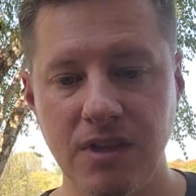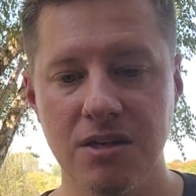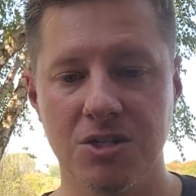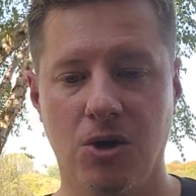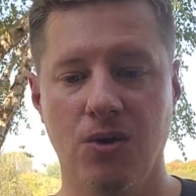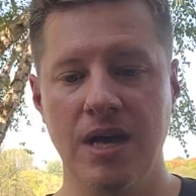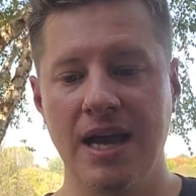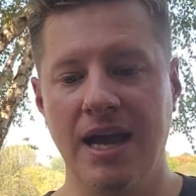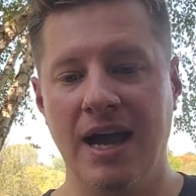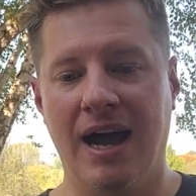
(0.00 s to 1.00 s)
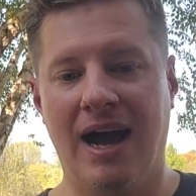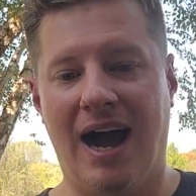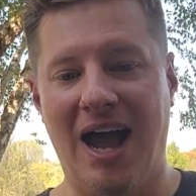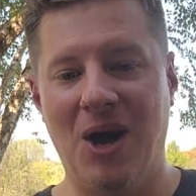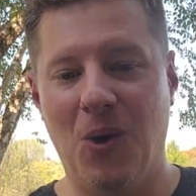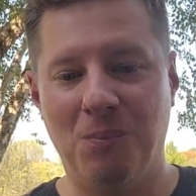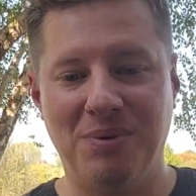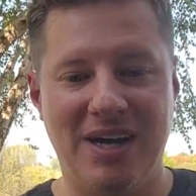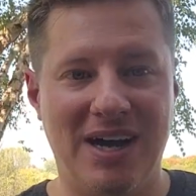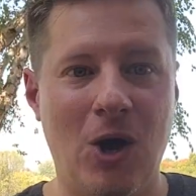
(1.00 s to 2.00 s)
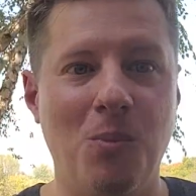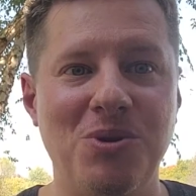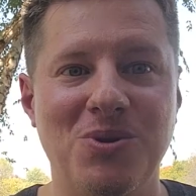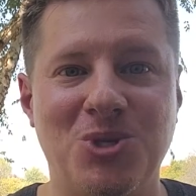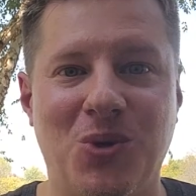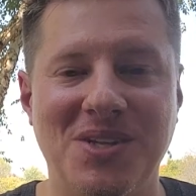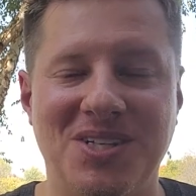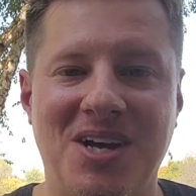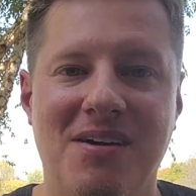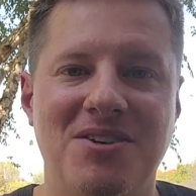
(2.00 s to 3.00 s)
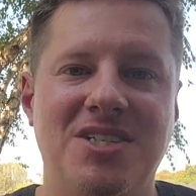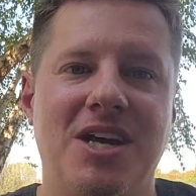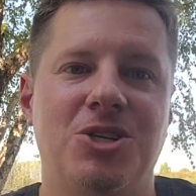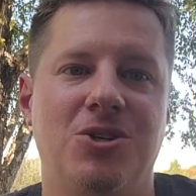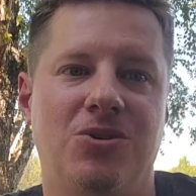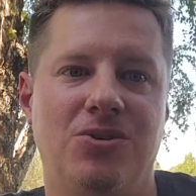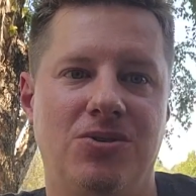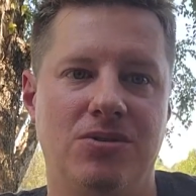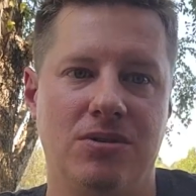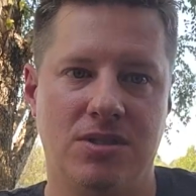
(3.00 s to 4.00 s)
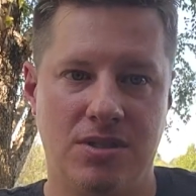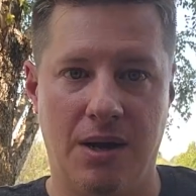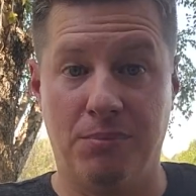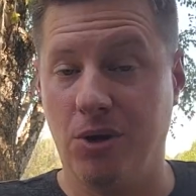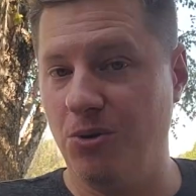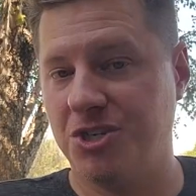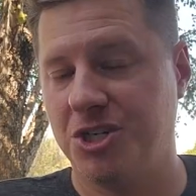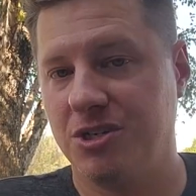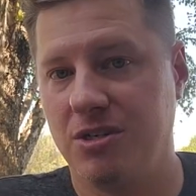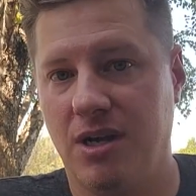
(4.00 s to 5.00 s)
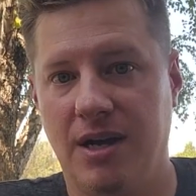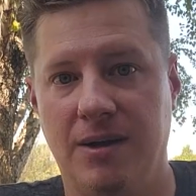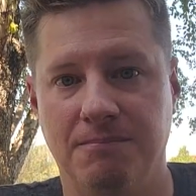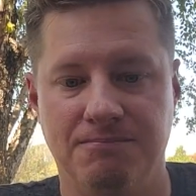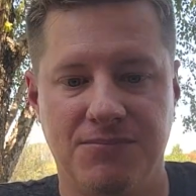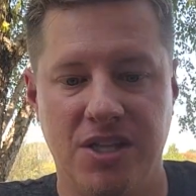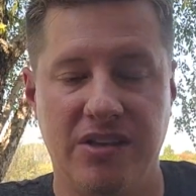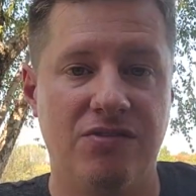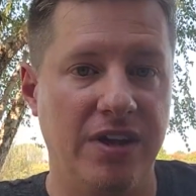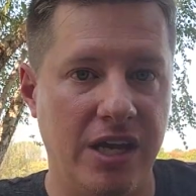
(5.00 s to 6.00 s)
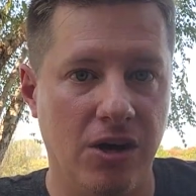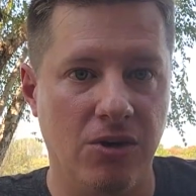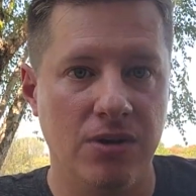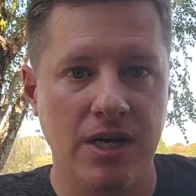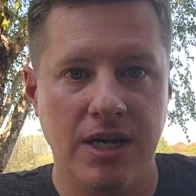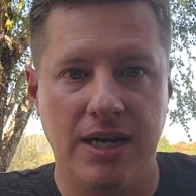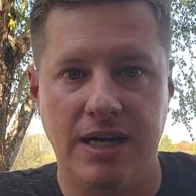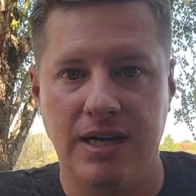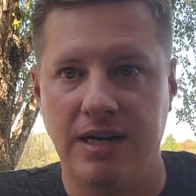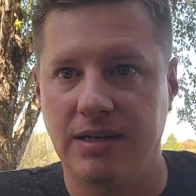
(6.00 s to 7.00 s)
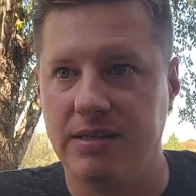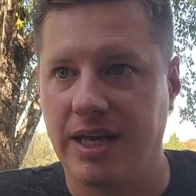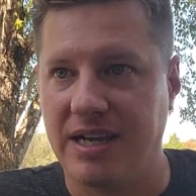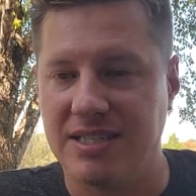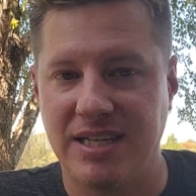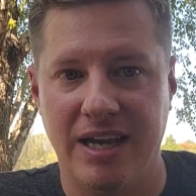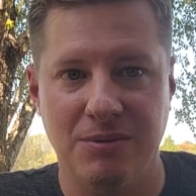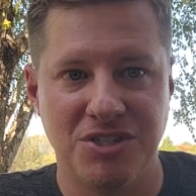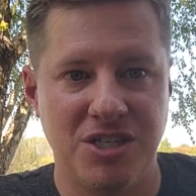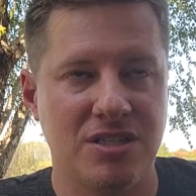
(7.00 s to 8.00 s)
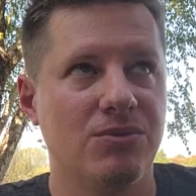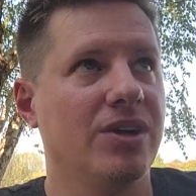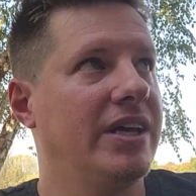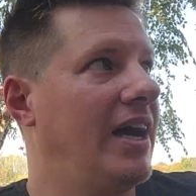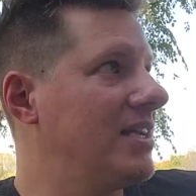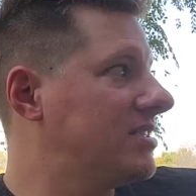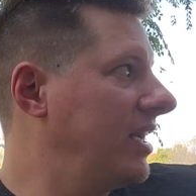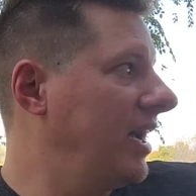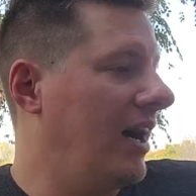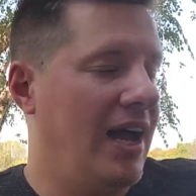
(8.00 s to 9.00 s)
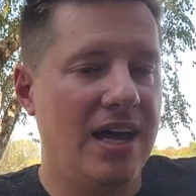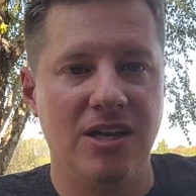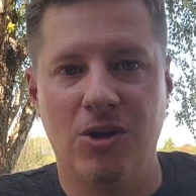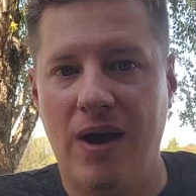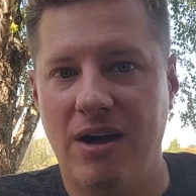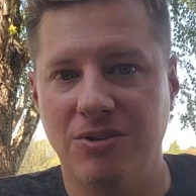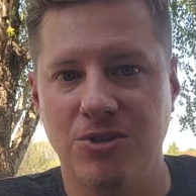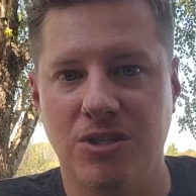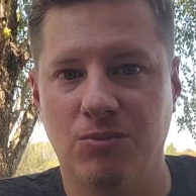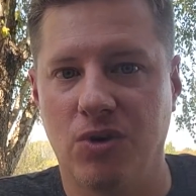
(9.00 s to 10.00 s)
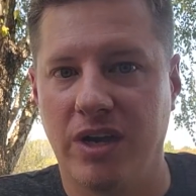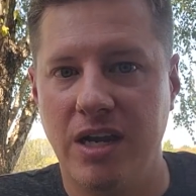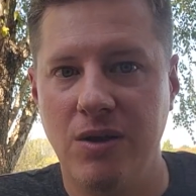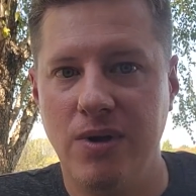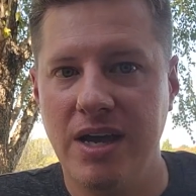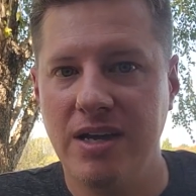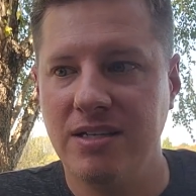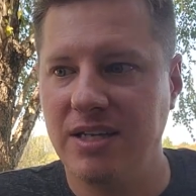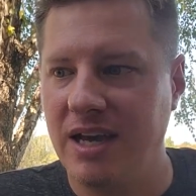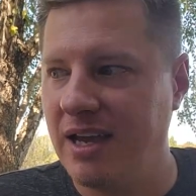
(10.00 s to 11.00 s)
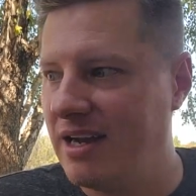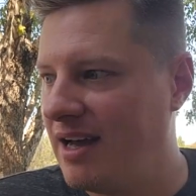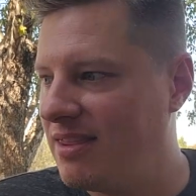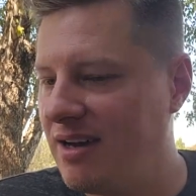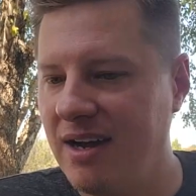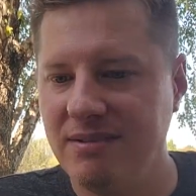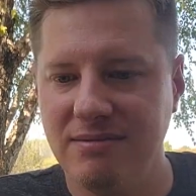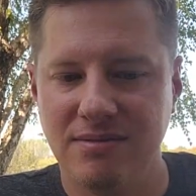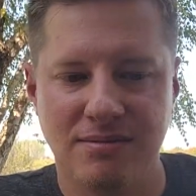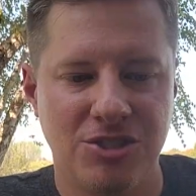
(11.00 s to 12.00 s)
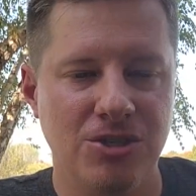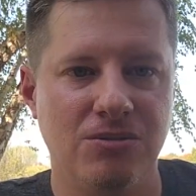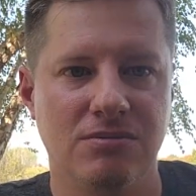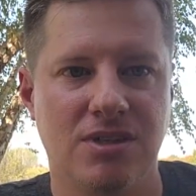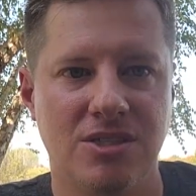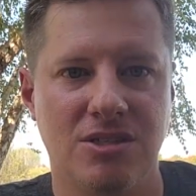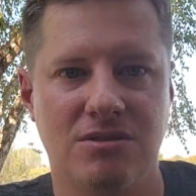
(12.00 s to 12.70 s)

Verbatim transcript: So I hope uh, hope you enjoyed this conversational approach um, to this video. Uh, like I said, it was just a really nice day. I had to go out and do some work anyways, and I thought, shoot, let's just